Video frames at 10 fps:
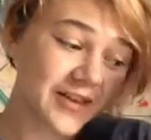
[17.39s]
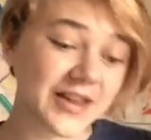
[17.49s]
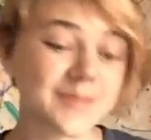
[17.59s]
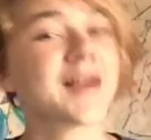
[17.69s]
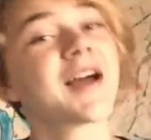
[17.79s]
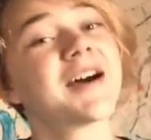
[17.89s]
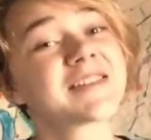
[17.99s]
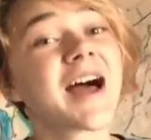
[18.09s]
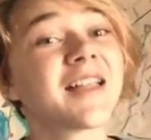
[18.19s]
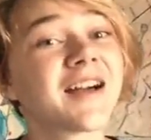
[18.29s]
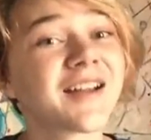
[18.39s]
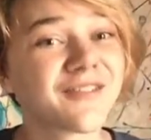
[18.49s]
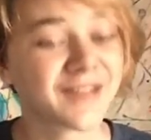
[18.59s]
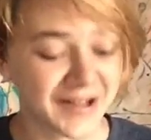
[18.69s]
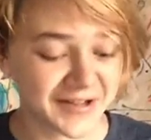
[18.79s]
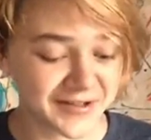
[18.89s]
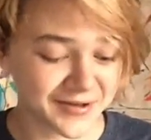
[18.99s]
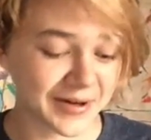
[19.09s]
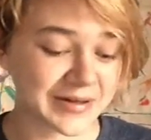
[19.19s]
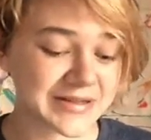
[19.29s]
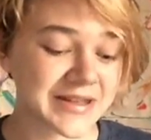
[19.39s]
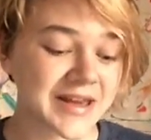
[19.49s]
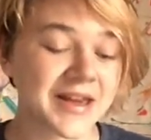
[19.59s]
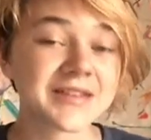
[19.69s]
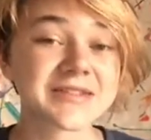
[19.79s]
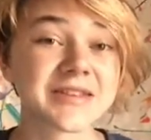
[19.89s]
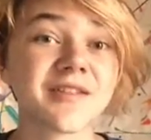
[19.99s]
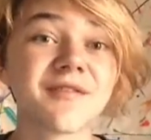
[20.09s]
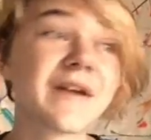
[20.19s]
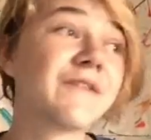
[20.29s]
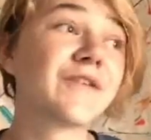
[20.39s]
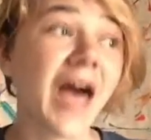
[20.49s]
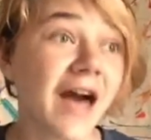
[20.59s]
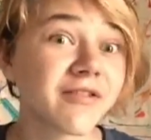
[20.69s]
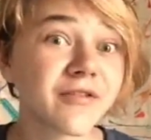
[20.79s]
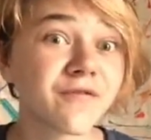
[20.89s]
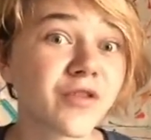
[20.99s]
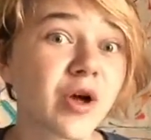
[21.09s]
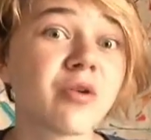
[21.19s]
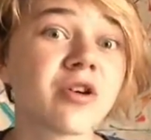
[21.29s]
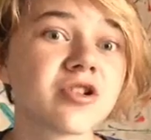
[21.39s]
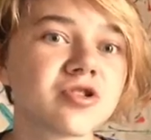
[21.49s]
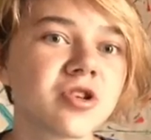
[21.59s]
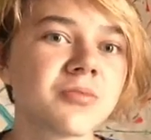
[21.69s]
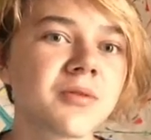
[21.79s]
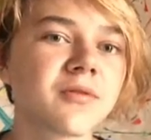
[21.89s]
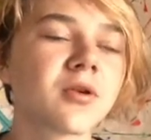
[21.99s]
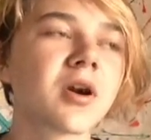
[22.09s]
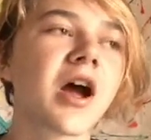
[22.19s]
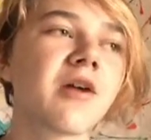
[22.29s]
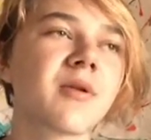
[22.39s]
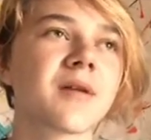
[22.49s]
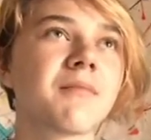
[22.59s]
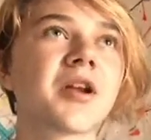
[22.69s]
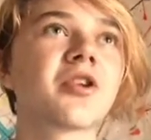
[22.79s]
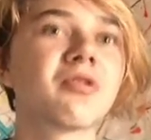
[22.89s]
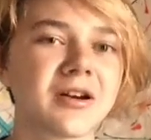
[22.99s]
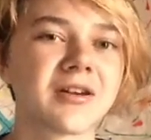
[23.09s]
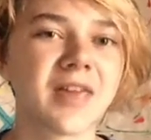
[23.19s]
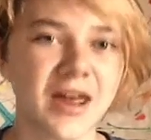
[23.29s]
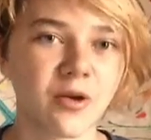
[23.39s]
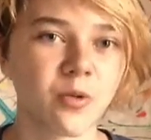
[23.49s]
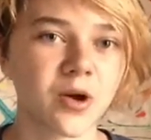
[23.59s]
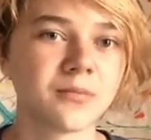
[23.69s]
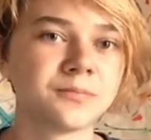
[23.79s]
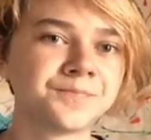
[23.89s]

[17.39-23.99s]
That's because I like flying drones. If you haven't flown a drone before, I recommend getting one.